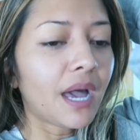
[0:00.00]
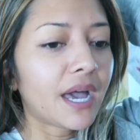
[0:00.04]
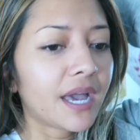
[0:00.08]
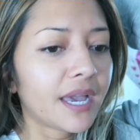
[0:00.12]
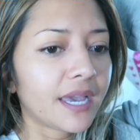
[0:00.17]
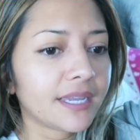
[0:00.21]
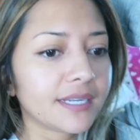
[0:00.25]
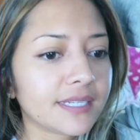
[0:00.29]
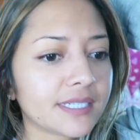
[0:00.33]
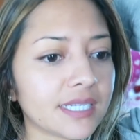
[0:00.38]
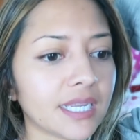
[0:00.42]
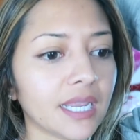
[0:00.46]

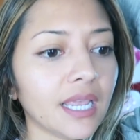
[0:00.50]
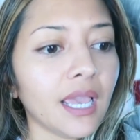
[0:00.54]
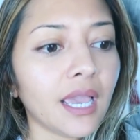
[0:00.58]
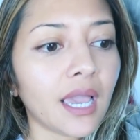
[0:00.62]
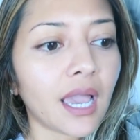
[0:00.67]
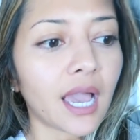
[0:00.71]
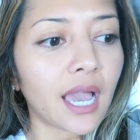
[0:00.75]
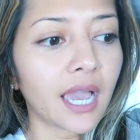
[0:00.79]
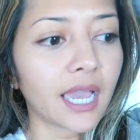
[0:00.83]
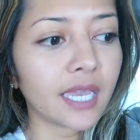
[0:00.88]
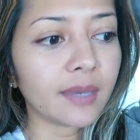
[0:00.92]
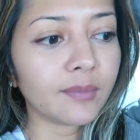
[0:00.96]
but
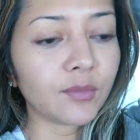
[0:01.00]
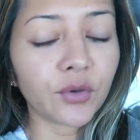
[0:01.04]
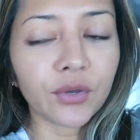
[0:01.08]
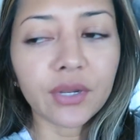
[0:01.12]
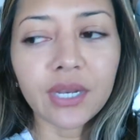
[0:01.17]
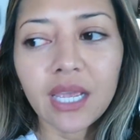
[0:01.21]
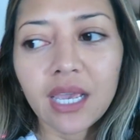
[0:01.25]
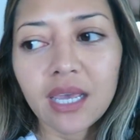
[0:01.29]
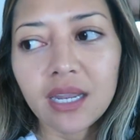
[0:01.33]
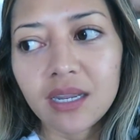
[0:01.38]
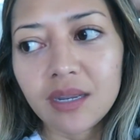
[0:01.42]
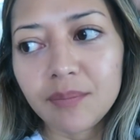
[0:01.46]
I'm going
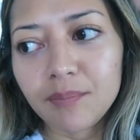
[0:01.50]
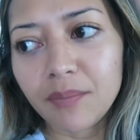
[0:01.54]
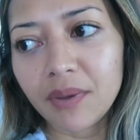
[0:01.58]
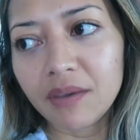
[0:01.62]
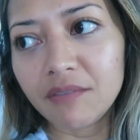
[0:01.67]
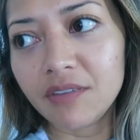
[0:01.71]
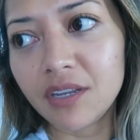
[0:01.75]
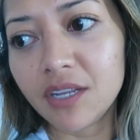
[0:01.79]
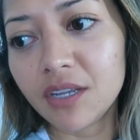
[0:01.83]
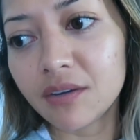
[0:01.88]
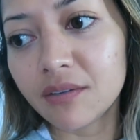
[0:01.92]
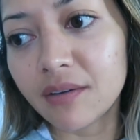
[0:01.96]
to edit my
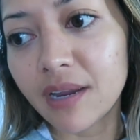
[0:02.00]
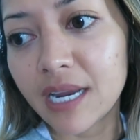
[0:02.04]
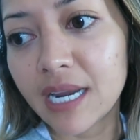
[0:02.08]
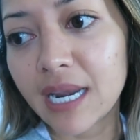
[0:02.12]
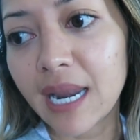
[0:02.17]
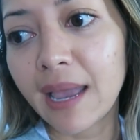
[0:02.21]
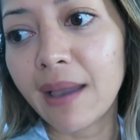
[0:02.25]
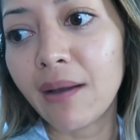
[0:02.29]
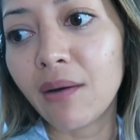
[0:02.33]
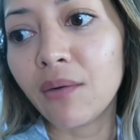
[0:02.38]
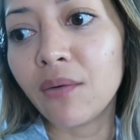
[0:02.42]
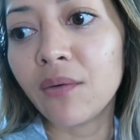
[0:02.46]
video right
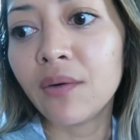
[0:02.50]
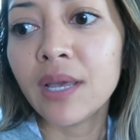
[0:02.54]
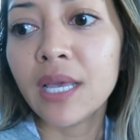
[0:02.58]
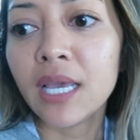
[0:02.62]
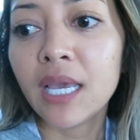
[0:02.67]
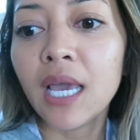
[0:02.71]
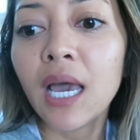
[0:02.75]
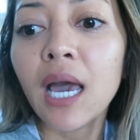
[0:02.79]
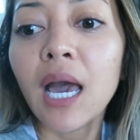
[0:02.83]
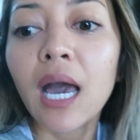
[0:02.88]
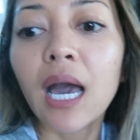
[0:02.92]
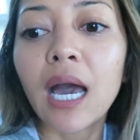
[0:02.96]
now.
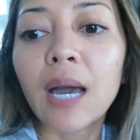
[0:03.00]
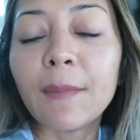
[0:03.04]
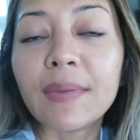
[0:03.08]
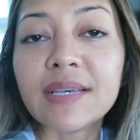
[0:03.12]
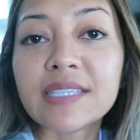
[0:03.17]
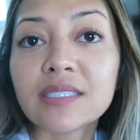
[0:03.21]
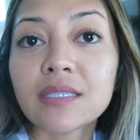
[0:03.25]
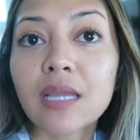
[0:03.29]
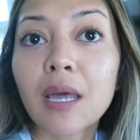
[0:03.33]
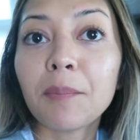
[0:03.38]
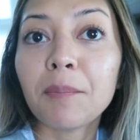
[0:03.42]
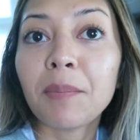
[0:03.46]
I
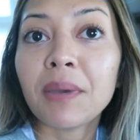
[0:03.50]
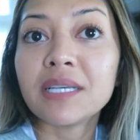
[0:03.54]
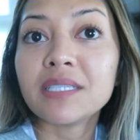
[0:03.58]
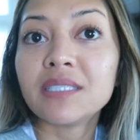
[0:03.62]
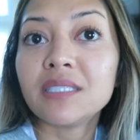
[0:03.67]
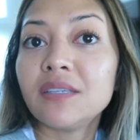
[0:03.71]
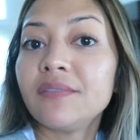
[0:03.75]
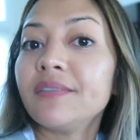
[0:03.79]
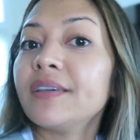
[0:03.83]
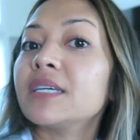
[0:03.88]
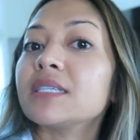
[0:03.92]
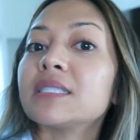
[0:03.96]
stopped by
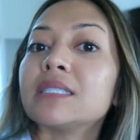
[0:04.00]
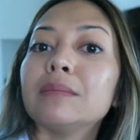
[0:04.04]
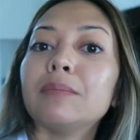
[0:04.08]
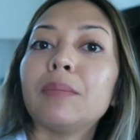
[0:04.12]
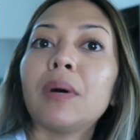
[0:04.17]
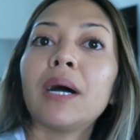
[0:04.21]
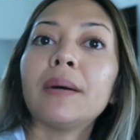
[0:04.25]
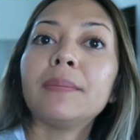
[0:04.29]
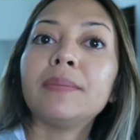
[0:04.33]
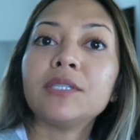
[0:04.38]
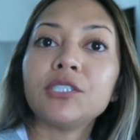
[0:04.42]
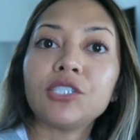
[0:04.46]
CVS and
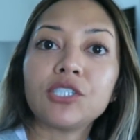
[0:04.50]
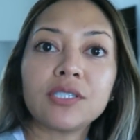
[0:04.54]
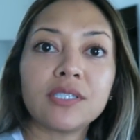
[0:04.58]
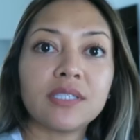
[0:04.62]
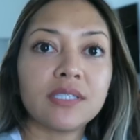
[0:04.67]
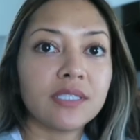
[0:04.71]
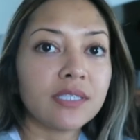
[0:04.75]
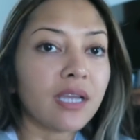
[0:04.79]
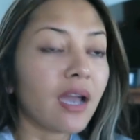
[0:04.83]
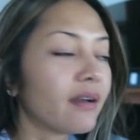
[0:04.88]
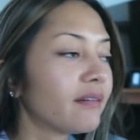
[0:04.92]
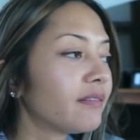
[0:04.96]
bought a bunch of
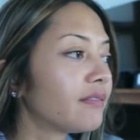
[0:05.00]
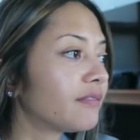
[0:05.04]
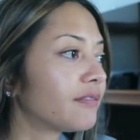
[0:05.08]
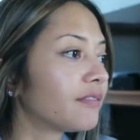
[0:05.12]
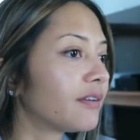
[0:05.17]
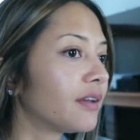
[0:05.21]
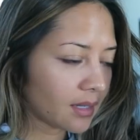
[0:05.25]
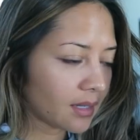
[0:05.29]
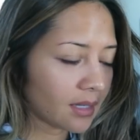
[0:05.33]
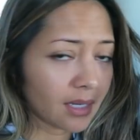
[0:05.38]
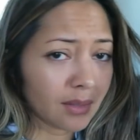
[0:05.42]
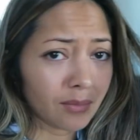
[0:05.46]
stuff
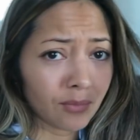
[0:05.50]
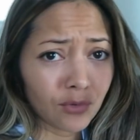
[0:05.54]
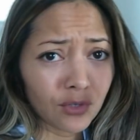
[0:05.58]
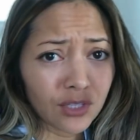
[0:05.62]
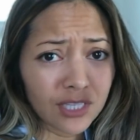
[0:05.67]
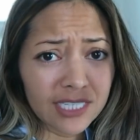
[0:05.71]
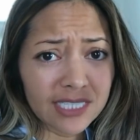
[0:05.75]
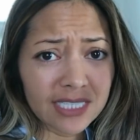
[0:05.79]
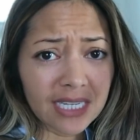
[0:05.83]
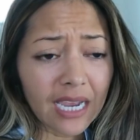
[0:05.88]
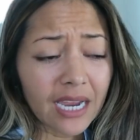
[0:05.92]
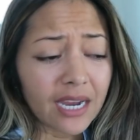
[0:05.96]
and I'm
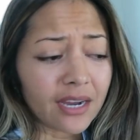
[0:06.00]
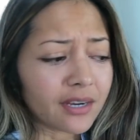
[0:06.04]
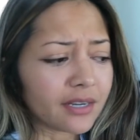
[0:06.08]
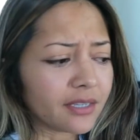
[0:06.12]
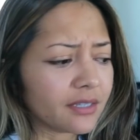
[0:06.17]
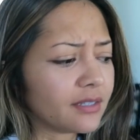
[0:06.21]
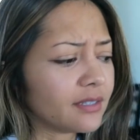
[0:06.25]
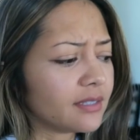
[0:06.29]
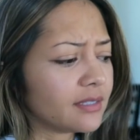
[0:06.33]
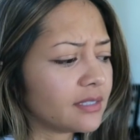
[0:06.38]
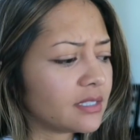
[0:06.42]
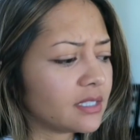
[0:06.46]
really tired. I
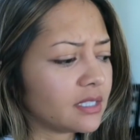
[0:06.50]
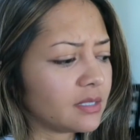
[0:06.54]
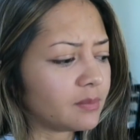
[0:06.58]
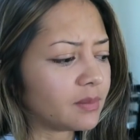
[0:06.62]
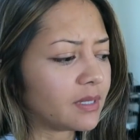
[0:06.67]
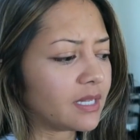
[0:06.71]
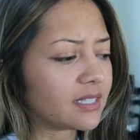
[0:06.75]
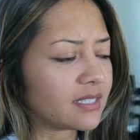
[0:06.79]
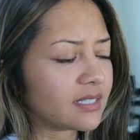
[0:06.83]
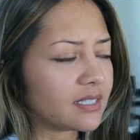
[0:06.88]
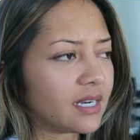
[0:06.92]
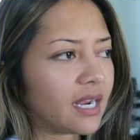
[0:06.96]
couldn't sleep
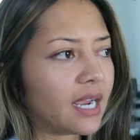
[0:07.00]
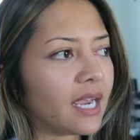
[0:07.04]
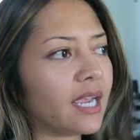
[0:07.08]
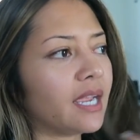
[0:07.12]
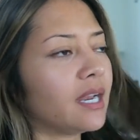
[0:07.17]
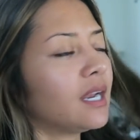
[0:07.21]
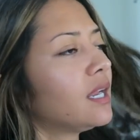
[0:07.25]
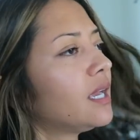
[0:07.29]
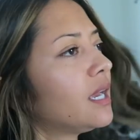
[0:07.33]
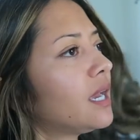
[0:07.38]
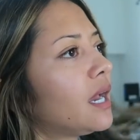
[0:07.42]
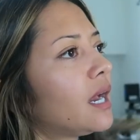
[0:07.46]
last
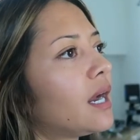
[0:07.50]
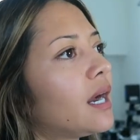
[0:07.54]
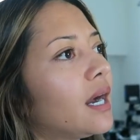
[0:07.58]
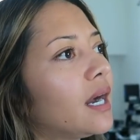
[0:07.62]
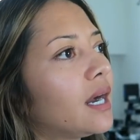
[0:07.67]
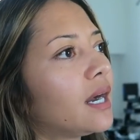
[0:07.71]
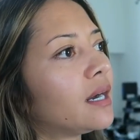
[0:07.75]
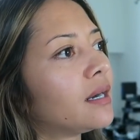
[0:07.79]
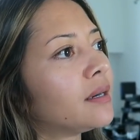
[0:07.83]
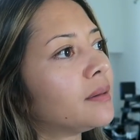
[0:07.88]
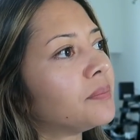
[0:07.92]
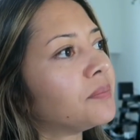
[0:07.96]
night
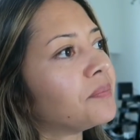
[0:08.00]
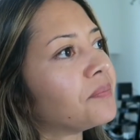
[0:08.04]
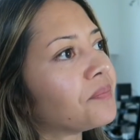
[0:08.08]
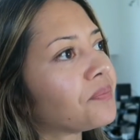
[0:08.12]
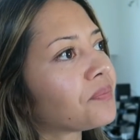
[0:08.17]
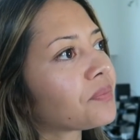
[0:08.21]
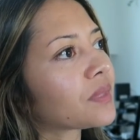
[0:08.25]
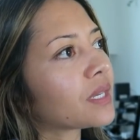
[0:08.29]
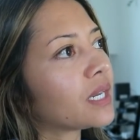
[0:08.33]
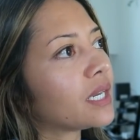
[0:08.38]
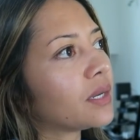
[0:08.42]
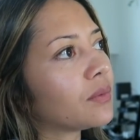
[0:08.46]
and
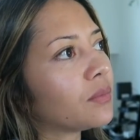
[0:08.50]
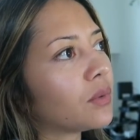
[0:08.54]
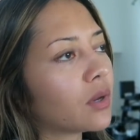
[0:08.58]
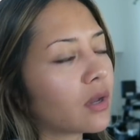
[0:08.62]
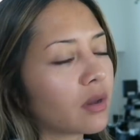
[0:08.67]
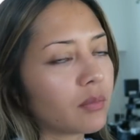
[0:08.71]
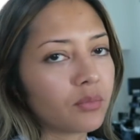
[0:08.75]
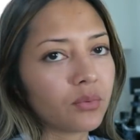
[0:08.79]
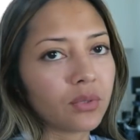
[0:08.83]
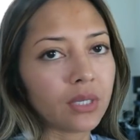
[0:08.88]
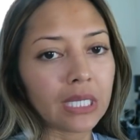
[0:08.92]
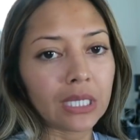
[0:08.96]
I woke
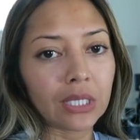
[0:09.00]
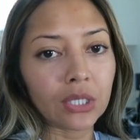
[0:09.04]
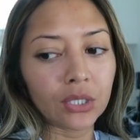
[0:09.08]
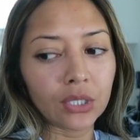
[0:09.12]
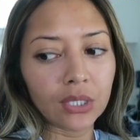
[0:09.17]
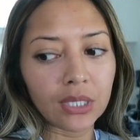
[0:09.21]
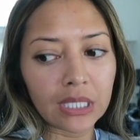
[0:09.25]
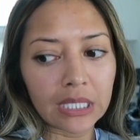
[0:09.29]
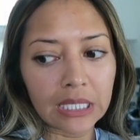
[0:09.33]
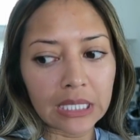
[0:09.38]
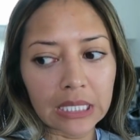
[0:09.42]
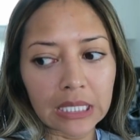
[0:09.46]
up really
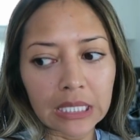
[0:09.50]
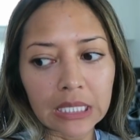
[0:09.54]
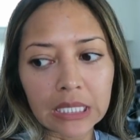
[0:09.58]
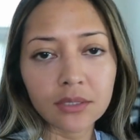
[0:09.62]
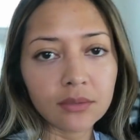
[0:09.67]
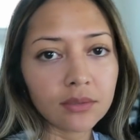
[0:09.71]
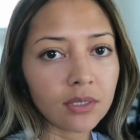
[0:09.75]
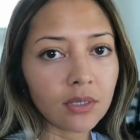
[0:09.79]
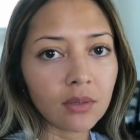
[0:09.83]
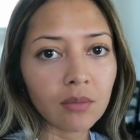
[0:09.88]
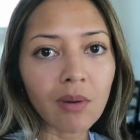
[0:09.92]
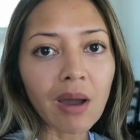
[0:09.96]
early.
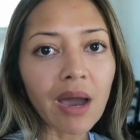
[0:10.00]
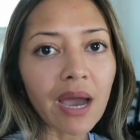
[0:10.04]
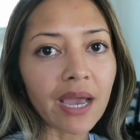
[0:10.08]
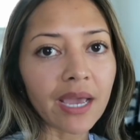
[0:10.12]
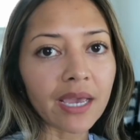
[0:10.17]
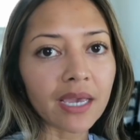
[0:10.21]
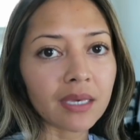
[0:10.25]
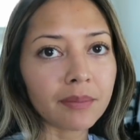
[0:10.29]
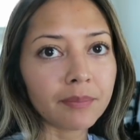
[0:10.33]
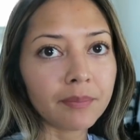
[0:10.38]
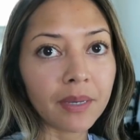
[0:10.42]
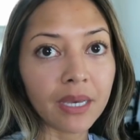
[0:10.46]
Don't know
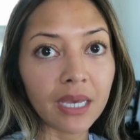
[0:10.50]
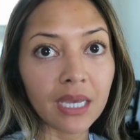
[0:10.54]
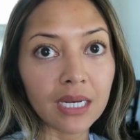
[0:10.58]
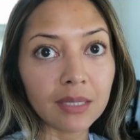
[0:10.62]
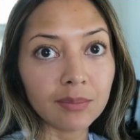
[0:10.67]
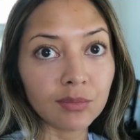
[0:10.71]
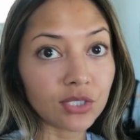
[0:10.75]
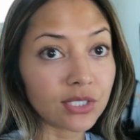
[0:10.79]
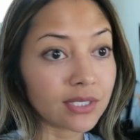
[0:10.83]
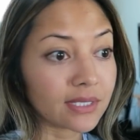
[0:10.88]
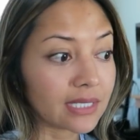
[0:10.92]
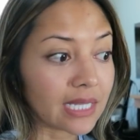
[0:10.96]
why, but
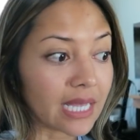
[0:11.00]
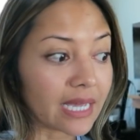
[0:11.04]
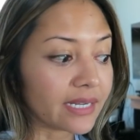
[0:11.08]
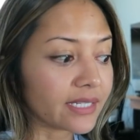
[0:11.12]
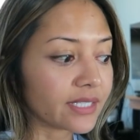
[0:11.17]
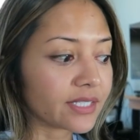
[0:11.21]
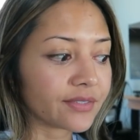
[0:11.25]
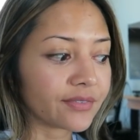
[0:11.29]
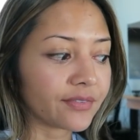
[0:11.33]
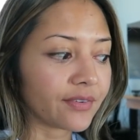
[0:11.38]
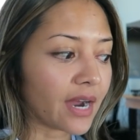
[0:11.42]
I'm just glad it's